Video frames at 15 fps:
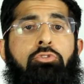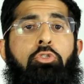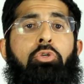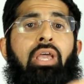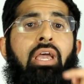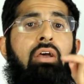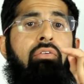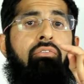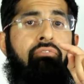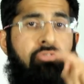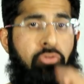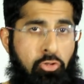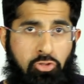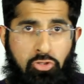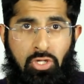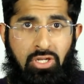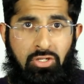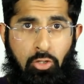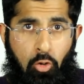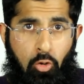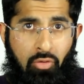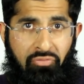to get future
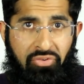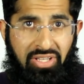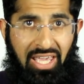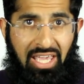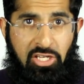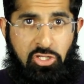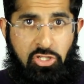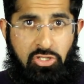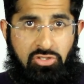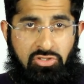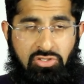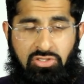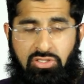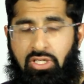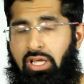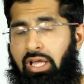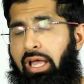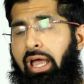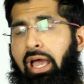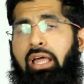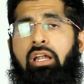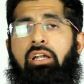notifications.
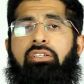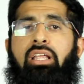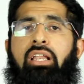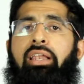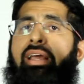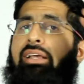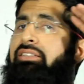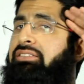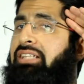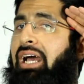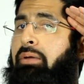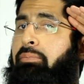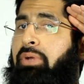And until next time